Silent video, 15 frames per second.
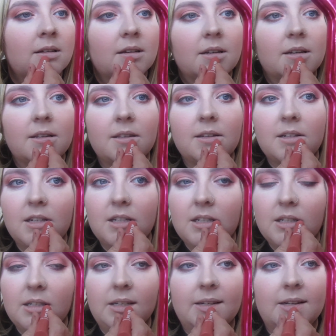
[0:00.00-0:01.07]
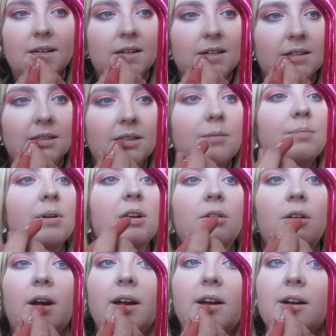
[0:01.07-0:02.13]
And they're just really big
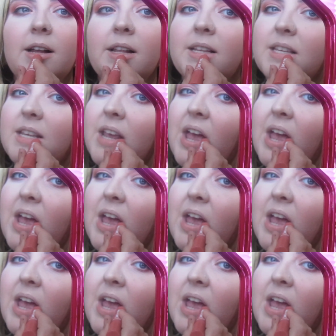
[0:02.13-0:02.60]
crayons,